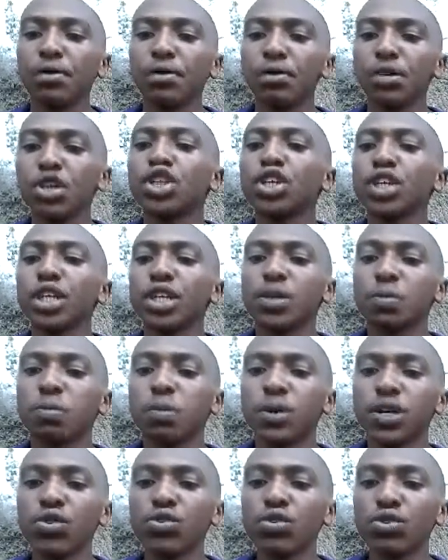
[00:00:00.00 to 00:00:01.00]
which takes
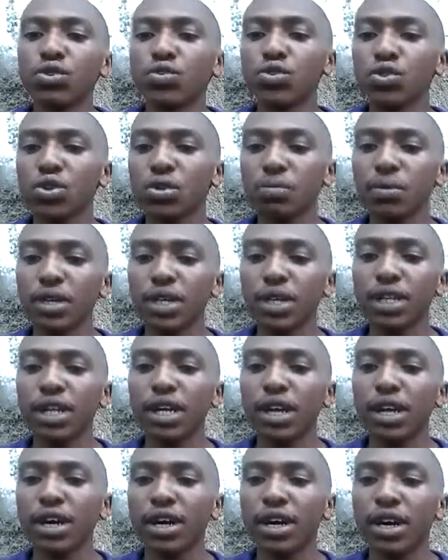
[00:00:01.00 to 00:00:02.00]
place on social
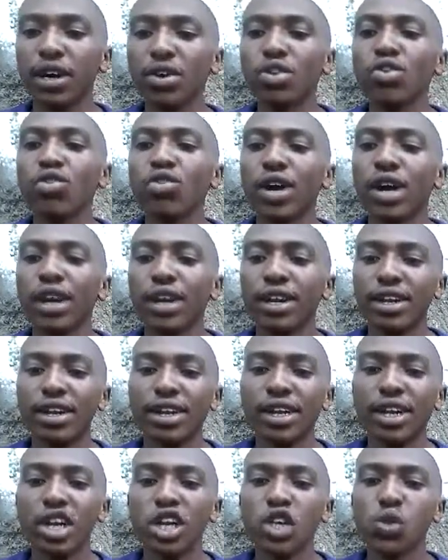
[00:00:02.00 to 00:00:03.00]
media, online,
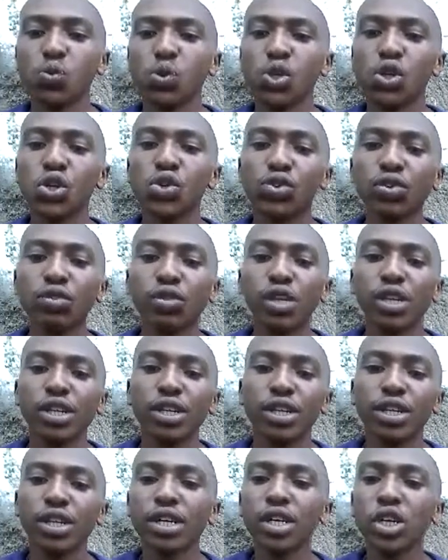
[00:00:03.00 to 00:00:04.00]
especially
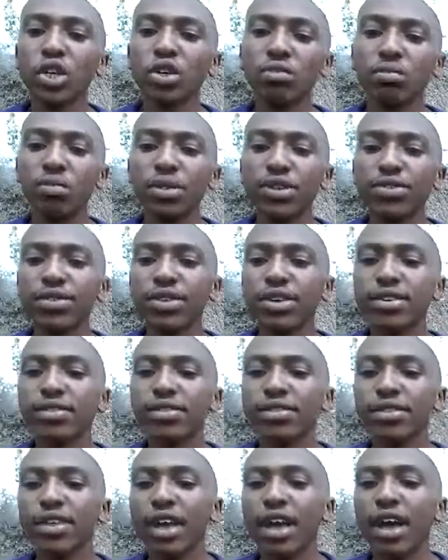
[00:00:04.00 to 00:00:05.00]
international
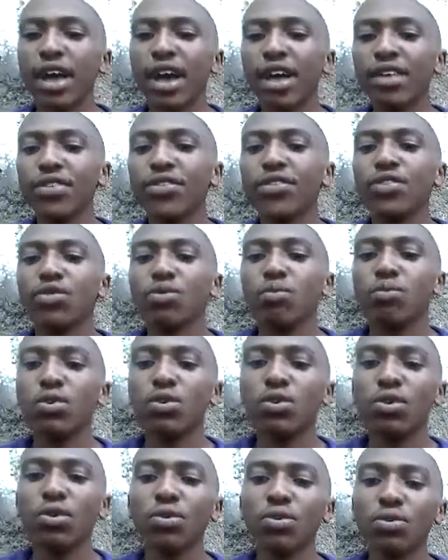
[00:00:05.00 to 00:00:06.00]
business, as it is
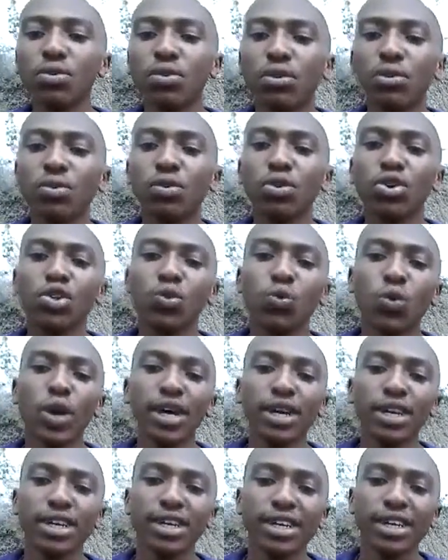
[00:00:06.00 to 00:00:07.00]
more
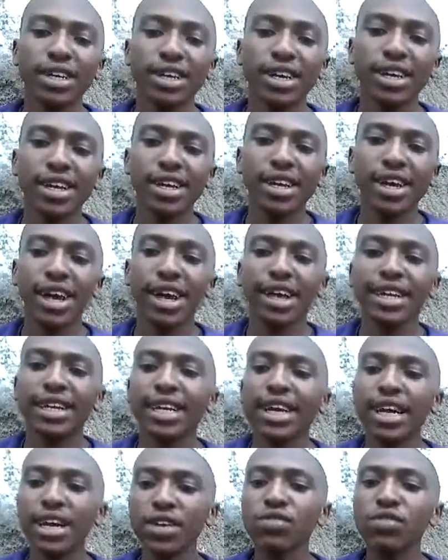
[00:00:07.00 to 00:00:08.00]
worldwide. The
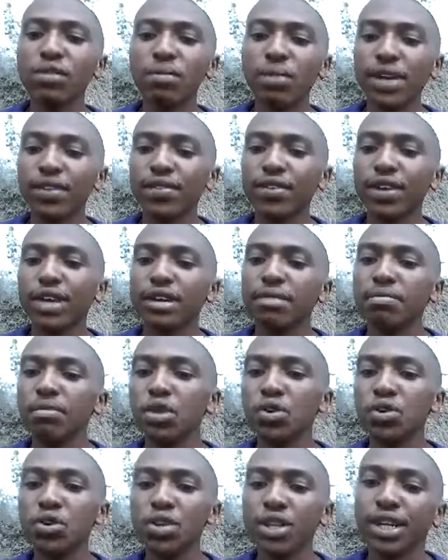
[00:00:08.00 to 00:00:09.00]
customers can be
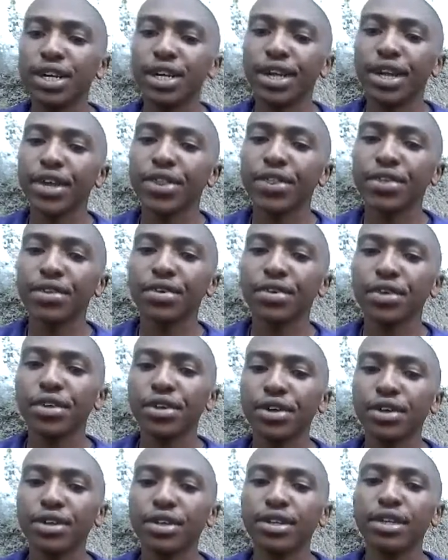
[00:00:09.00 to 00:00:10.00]
ordering
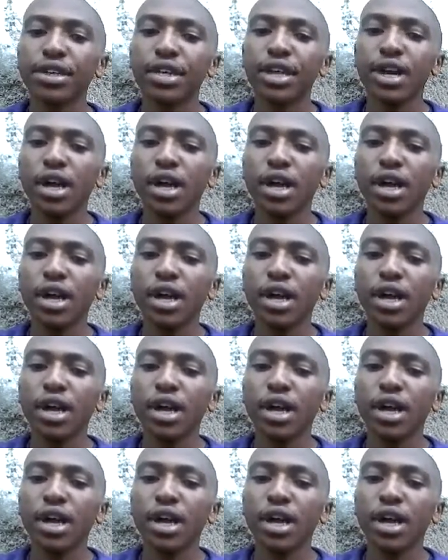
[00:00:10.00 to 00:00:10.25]
throughout